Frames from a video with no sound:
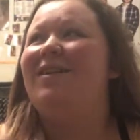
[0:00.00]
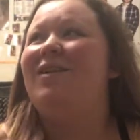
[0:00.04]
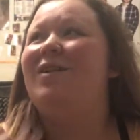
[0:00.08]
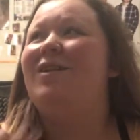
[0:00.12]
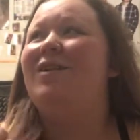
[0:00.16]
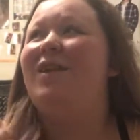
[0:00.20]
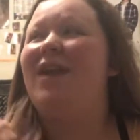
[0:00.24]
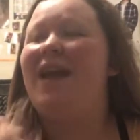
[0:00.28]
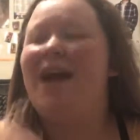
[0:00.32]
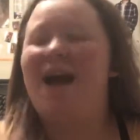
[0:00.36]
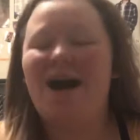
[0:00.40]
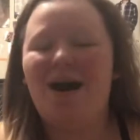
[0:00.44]

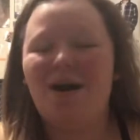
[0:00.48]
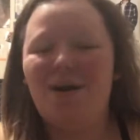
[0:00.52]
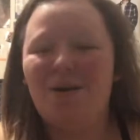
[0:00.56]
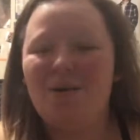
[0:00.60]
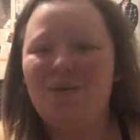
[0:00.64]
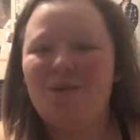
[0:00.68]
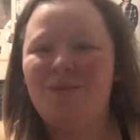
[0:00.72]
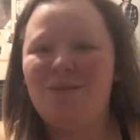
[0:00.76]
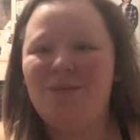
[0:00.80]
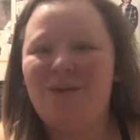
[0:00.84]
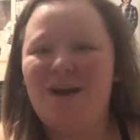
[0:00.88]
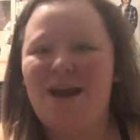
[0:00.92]

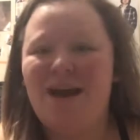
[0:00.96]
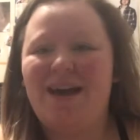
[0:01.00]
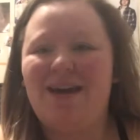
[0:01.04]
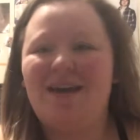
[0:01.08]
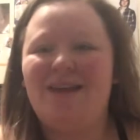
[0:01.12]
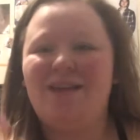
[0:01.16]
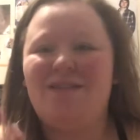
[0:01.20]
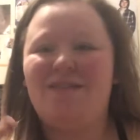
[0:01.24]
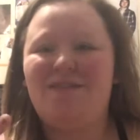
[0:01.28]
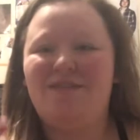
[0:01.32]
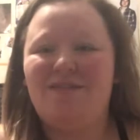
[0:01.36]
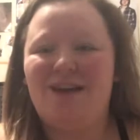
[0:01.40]
now I
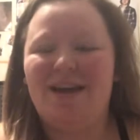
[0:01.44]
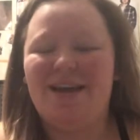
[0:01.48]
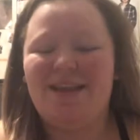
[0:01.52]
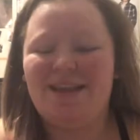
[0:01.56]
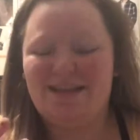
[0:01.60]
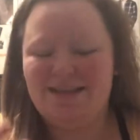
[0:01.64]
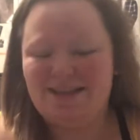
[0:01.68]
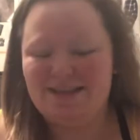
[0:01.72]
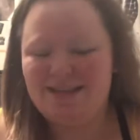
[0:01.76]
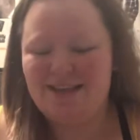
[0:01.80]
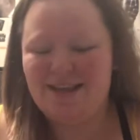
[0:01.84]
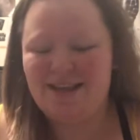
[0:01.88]
can
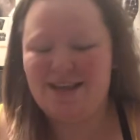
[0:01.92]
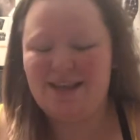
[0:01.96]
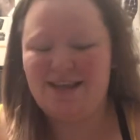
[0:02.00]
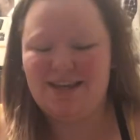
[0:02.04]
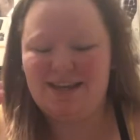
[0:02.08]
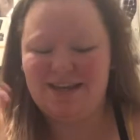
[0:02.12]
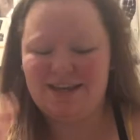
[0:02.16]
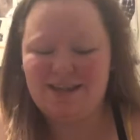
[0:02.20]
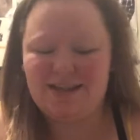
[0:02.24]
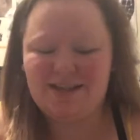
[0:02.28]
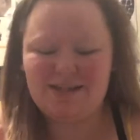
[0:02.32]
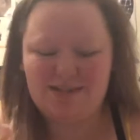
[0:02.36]
finally say, like
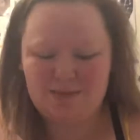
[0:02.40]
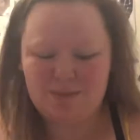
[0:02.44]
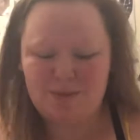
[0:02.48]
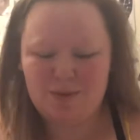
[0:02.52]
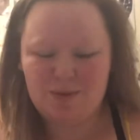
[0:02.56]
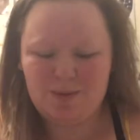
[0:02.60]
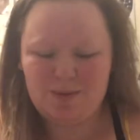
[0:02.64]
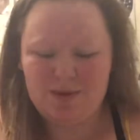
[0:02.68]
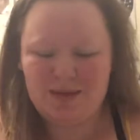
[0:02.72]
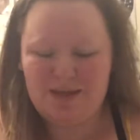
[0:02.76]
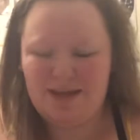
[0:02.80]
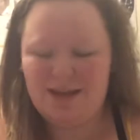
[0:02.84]
in this
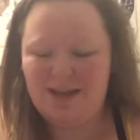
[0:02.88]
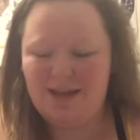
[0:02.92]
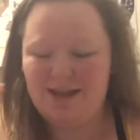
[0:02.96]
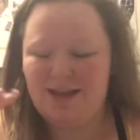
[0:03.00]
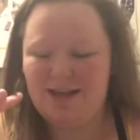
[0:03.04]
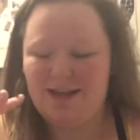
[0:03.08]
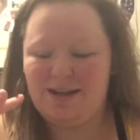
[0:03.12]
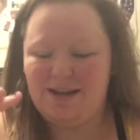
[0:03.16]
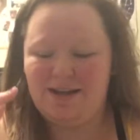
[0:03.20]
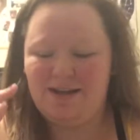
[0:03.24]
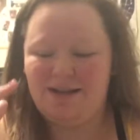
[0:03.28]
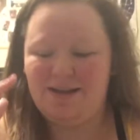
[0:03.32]
moment
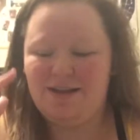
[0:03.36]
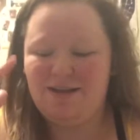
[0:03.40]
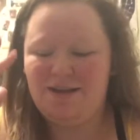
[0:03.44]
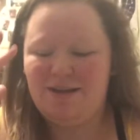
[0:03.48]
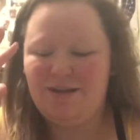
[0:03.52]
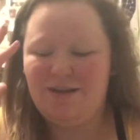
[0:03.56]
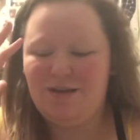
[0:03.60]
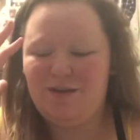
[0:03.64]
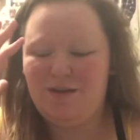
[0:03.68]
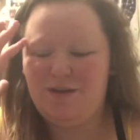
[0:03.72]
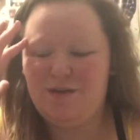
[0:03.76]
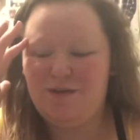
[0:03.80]
and
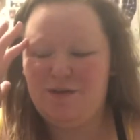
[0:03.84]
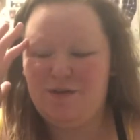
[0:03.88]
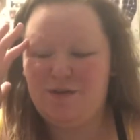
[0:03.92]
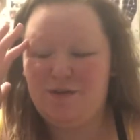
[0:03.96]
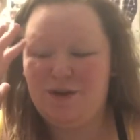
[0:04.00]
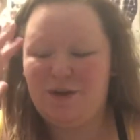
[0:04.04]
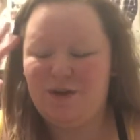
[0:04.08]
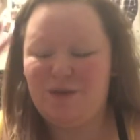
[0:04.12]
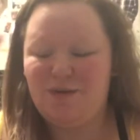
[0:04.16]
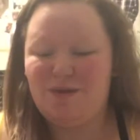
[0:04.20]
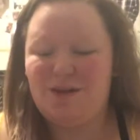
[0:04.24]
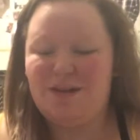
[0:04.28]

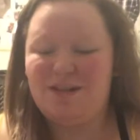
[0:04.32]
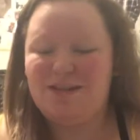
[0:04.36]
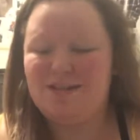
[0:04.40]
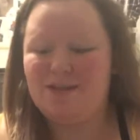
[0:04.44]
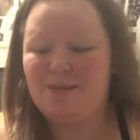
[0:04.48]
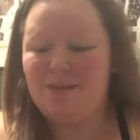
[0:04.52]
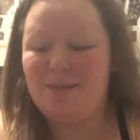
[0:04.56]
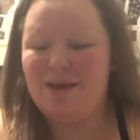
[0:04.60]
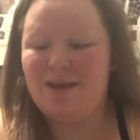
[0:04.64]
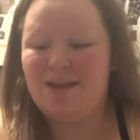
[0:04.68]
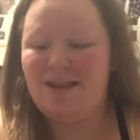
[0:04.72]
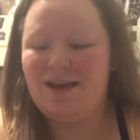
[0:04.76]
for the rest
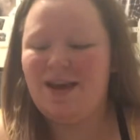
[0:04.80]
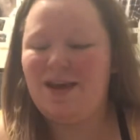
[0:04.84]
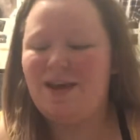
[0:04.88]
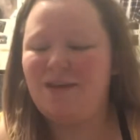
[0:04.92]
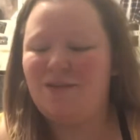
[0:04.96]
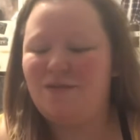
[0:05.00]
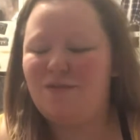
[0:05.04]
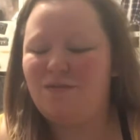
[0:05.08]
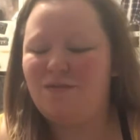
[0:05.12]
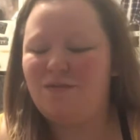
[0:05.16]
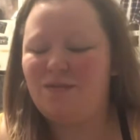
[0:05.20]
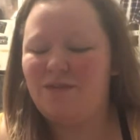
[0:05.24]
of my
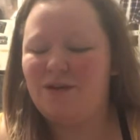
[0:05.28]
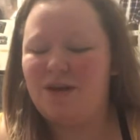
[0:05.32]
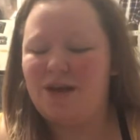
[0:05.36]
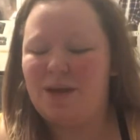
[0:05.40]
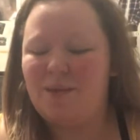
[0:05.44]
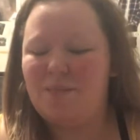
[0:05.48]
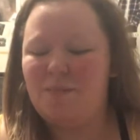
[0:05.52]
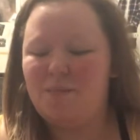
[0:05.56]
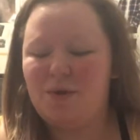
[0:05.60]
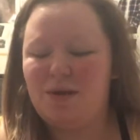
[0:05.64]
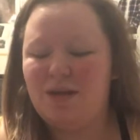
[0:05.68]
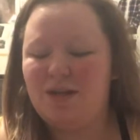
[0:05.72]
life,
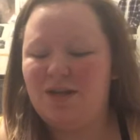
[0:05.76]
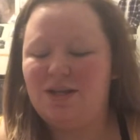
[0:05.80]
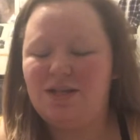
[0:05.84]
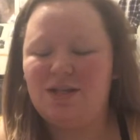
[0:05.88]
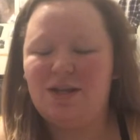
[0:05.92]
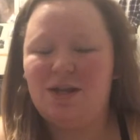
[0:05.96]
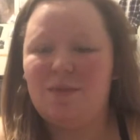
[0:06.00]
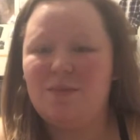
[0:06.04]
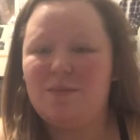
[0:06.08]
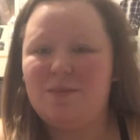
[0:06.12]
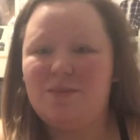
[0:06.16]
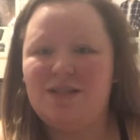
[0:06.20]
I'm pretty
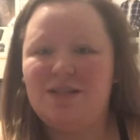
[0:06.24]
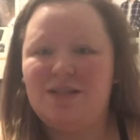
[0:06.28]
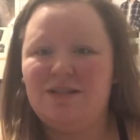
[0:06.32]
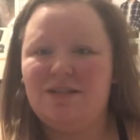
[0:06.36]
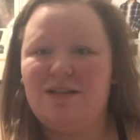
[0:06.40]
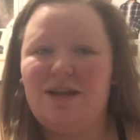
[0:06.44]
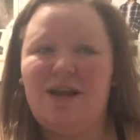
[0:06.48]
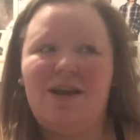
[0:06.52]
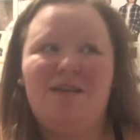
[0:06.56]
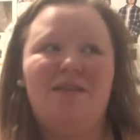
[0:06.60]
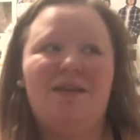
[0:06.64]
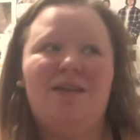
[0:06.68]
sure I'm still
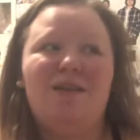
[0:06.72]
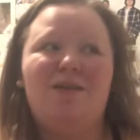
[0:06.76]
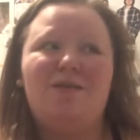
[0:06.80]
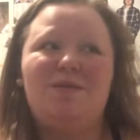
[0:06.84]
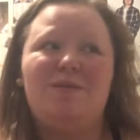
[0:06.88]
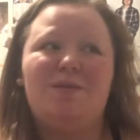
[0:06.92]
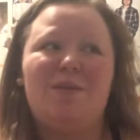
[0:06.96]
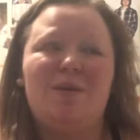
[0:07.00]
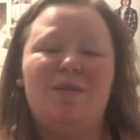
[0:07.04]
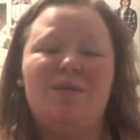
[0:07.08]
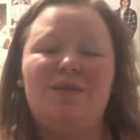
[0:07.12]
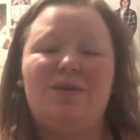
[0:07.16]
gonna have like
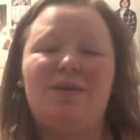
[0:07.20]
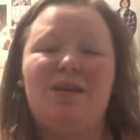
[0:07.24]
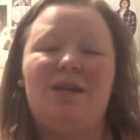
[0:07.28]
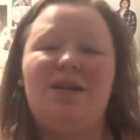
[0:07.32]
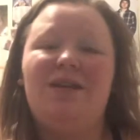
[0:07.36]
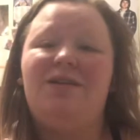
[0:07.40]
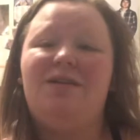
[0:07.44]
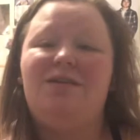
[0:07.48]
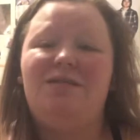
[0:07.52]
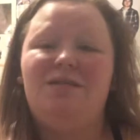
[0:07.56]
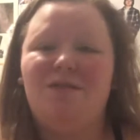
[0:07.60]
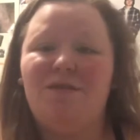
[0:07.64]
those moments where I
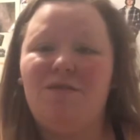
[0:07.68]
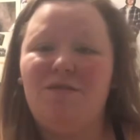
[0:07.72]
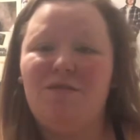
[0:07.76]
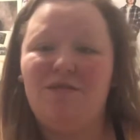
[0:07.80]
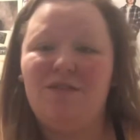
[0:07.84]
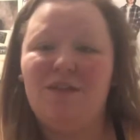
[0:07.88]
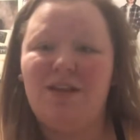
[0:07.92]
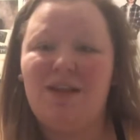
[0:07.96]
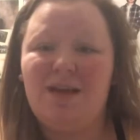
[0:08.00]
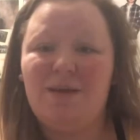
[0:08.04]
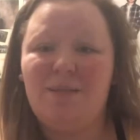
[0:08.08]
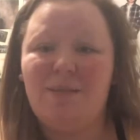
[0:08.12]
don't
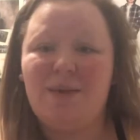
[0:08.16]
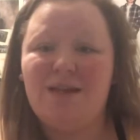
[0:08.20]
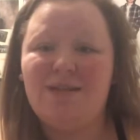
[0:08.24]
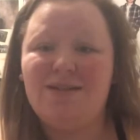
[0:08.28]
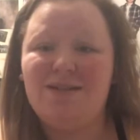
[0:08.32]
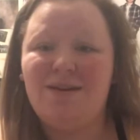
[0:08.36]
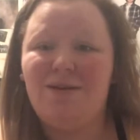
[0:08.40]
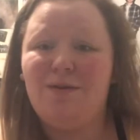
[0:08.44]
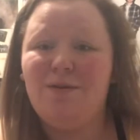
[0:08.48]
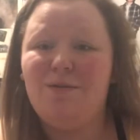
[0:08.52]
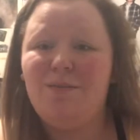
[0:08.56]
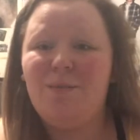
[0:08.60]
feel like
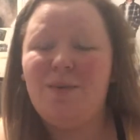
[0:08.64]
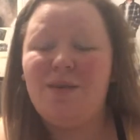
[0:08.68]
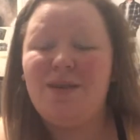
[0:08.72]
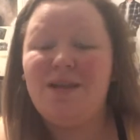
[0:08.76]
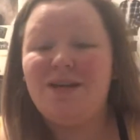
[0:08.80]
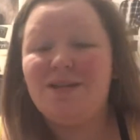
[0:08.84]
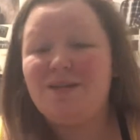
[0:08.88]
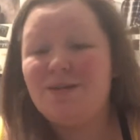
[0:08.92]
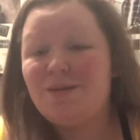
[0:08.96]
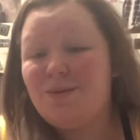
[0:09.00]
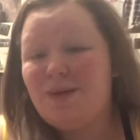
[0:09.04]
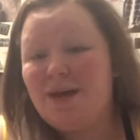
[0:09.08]
myself, but
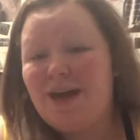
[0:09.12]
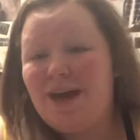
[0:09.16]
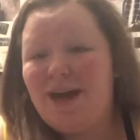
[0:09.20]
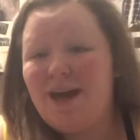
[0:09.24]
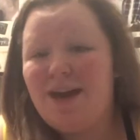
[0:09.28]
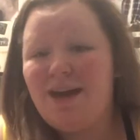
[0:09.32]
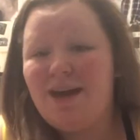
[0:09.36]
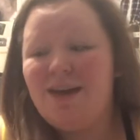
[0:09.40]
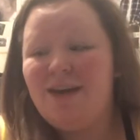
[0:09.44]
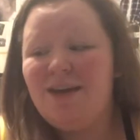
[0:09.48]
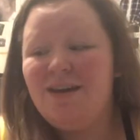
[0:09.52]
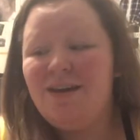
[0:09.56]
that's
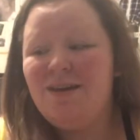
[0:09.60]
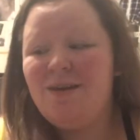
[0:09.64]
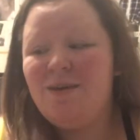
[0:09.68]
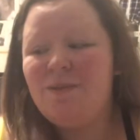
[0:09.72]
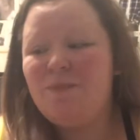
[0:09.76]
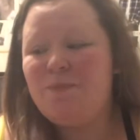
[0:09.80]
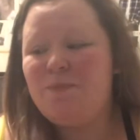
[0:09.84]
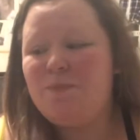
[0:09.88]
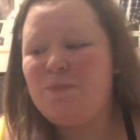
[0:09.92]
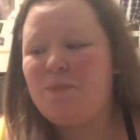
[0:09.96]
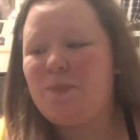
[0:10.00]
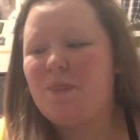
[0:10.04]
okay.
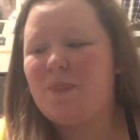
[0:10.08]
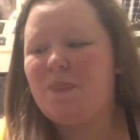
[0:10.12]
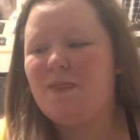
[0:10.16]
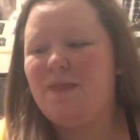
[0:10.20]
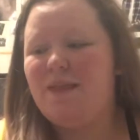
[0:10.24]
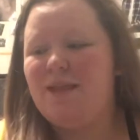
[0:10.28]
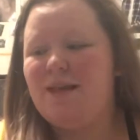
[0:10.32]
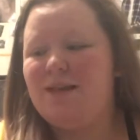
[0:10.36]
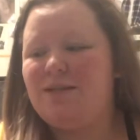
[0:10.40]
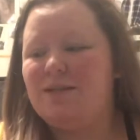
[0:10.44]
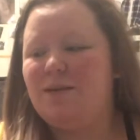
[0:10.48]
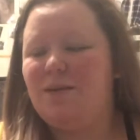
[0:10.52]

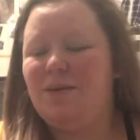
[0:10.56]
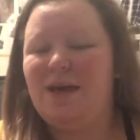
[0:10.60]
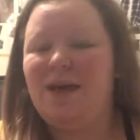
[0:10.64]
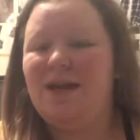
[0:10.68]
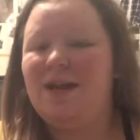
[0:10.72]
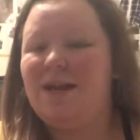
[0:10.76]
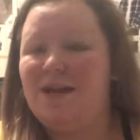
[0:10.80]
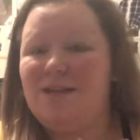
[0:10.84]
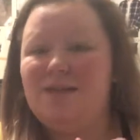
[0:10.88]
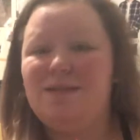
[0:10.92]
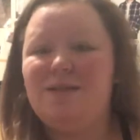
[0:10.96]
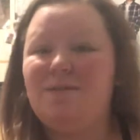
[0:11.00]
It's okay
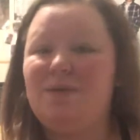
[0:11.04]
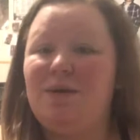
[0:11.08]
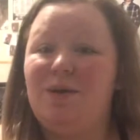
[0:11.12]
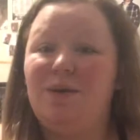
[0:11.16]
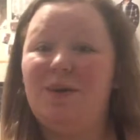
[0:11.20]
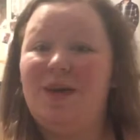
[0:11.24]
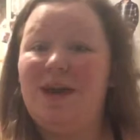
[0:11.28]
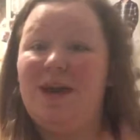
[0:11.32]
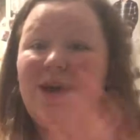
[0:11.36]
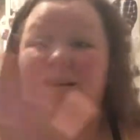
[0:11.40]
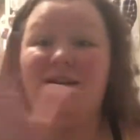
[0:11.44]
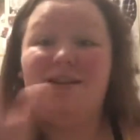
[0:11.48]
not to be
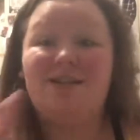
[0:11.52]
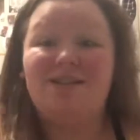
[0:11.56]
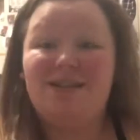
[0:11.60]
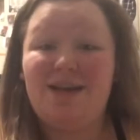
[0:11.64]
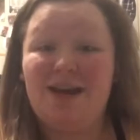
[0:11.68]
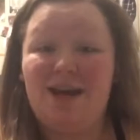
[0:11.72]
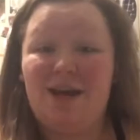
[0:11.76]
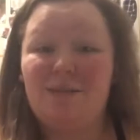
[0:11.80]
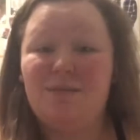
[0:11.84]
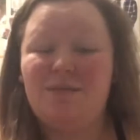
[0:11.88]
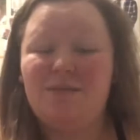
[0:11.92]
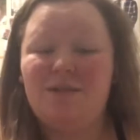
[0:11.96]
okay all the
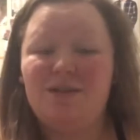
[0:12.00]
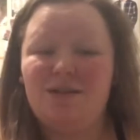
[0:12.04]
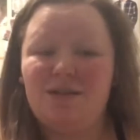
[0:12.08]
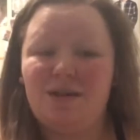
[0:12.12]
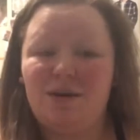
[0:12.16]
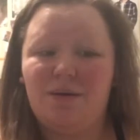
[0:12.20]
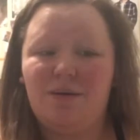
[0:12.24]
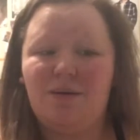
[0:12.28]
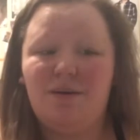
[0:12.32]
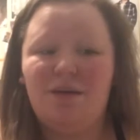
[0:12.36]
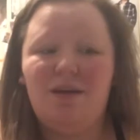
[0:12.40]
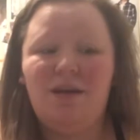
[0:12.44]
time.
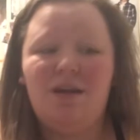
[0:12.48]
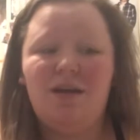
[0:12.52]
So